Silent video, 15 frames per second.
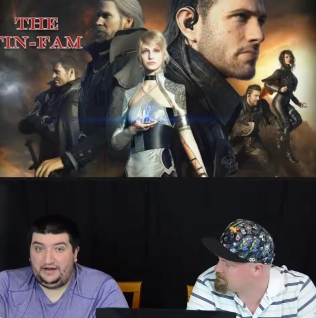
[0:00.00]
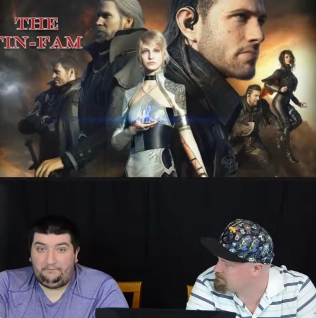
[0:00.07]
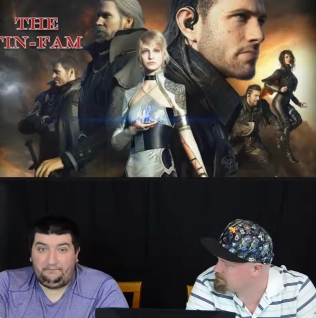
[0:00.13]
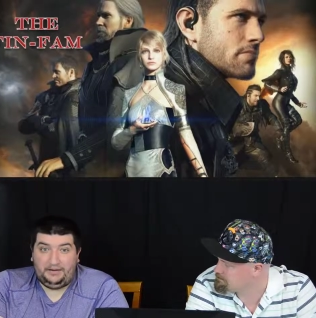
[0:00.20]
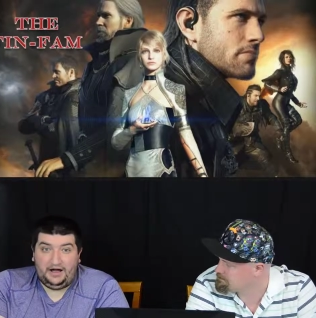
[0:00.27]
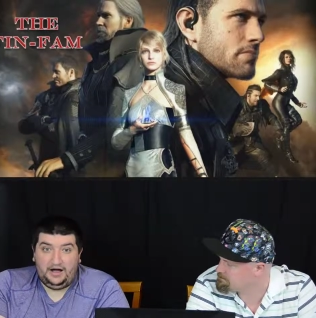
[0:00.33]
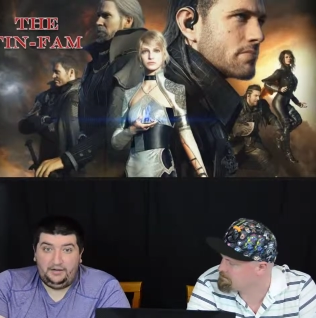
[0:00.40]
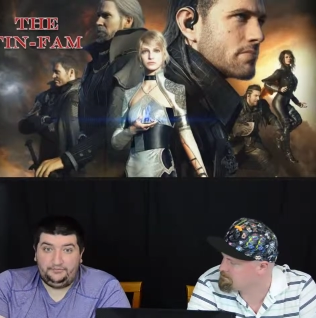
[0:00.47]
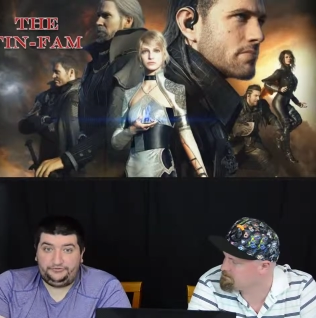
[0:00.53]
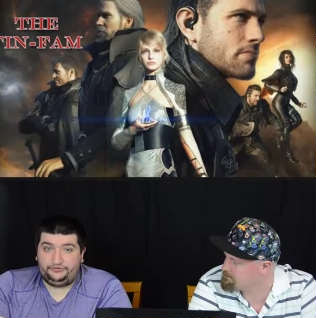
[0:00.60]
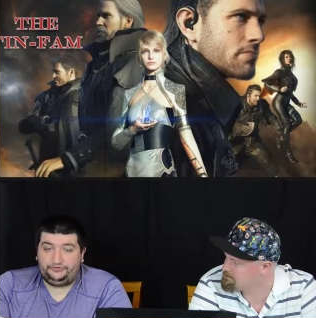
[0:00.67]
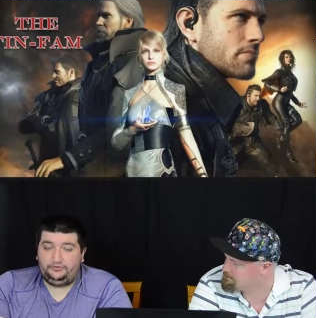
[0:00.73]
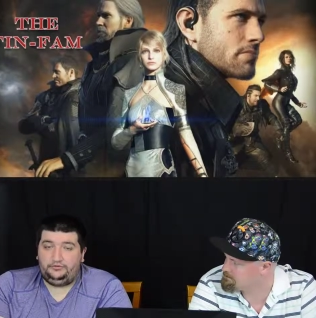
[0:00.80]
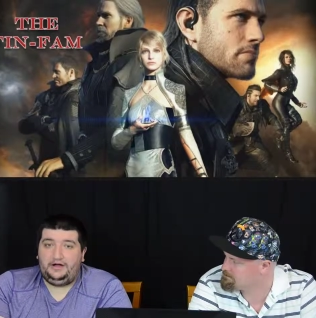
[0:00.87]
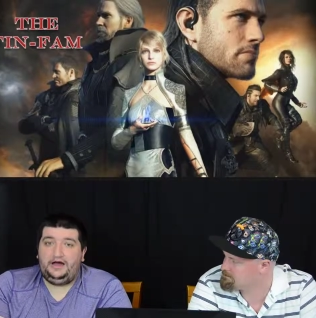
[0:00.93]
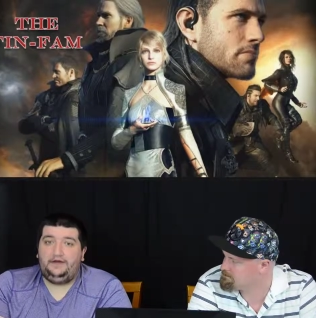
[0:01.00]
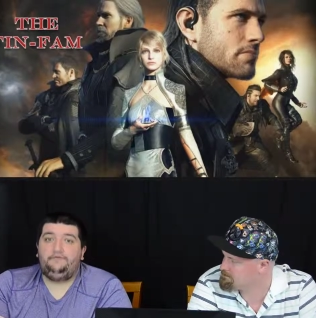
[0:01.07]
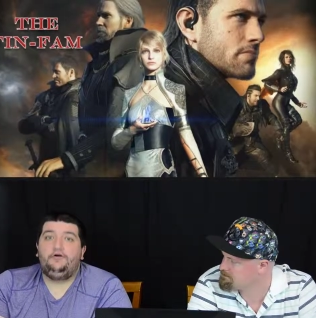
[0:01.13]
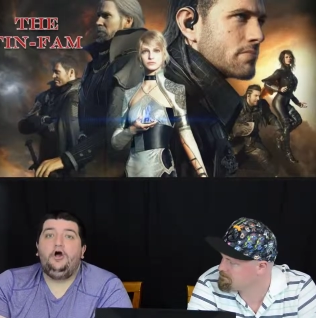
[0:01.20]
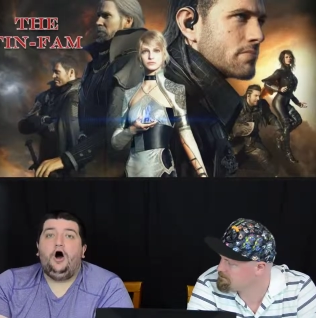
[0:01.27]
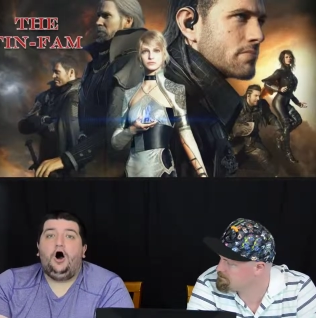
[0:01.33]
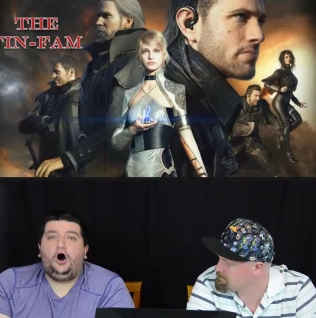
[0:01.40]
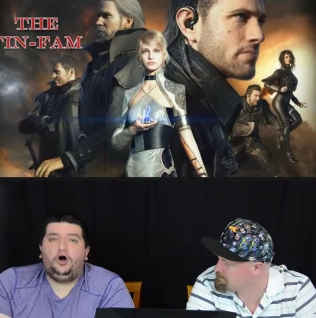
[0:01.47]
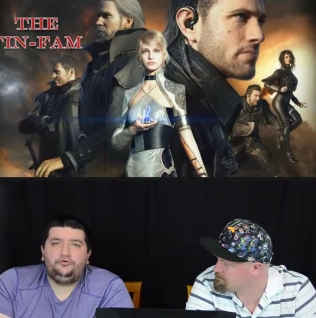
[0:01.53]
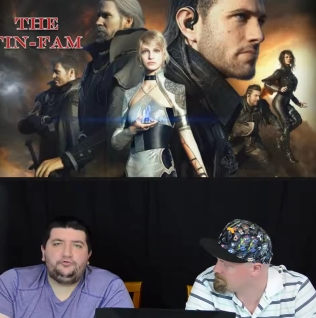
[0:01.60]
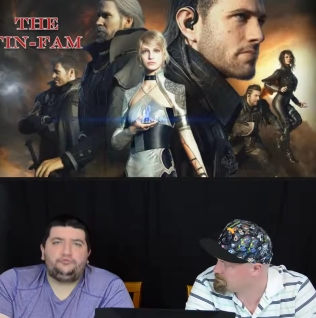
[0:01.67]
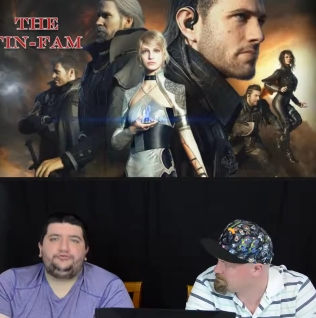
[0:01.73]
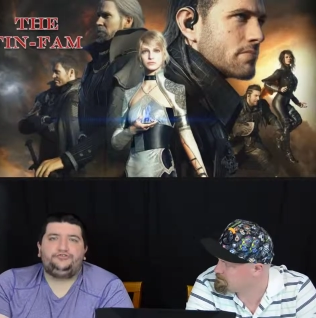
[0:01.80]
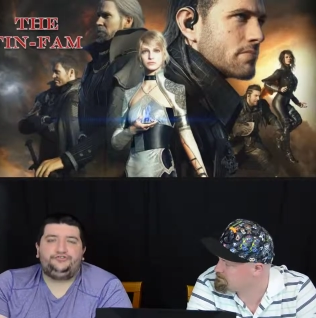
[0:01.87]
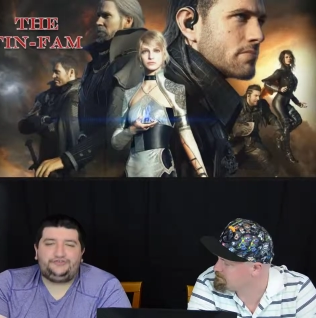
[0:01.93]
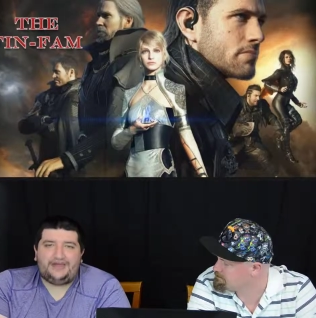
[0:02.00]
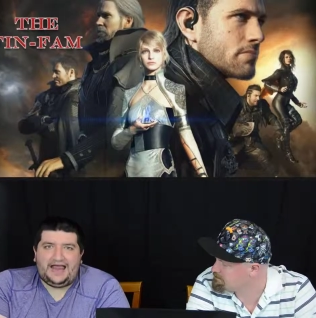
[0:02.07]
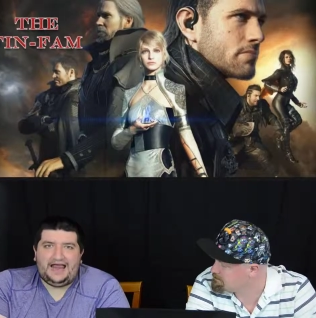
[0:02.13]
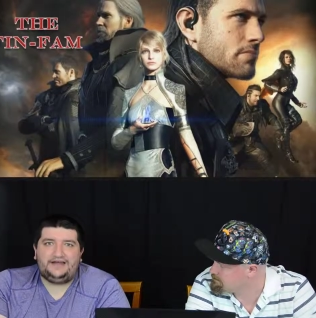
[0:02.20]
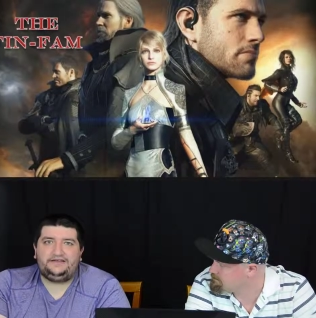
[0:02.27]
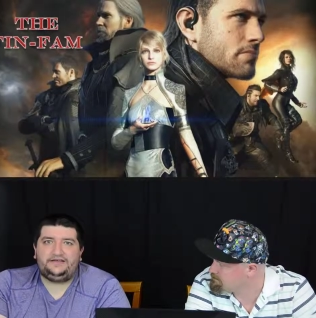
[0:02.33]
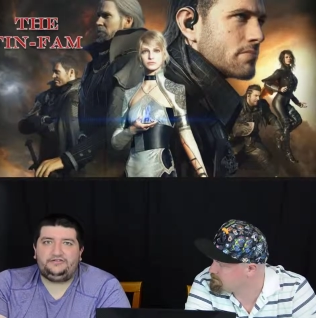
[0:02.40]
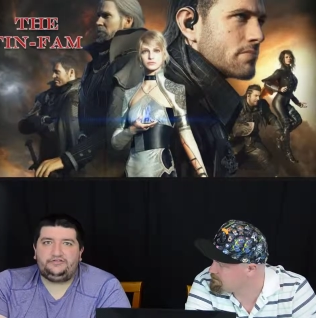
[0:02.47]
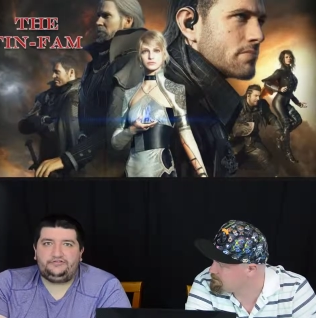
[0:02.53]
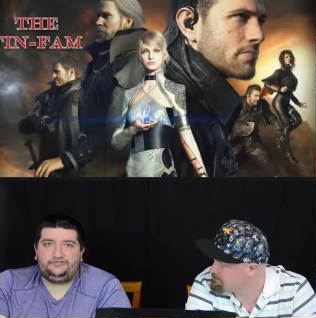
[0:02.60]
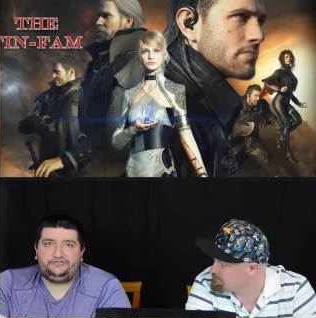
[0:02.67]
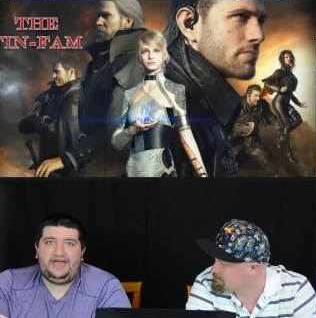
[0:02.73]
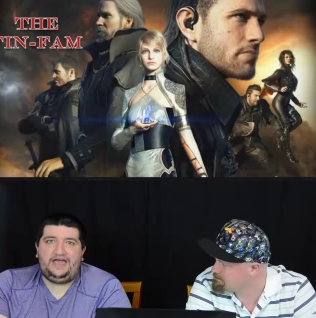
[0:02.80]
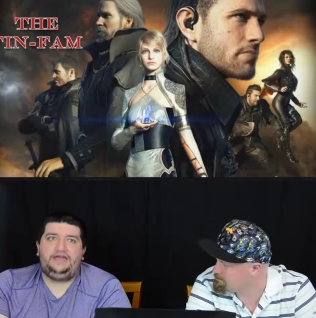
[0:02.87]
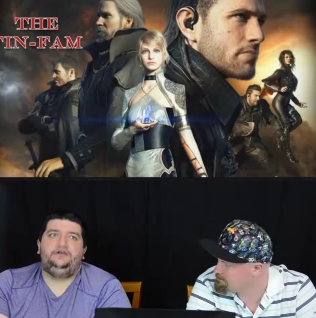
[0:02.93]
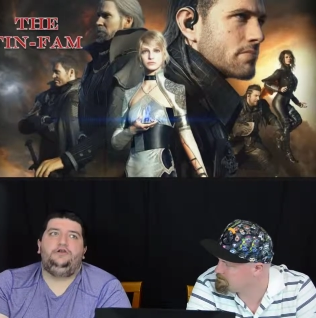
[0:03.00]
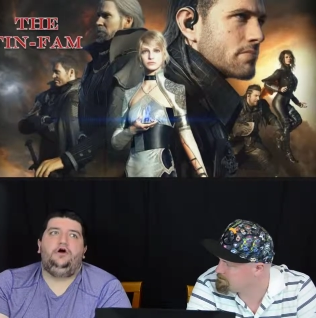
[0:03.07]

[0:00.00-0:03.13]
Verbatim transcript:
Speaker 1: of bombs. There's a lot of understanding the set and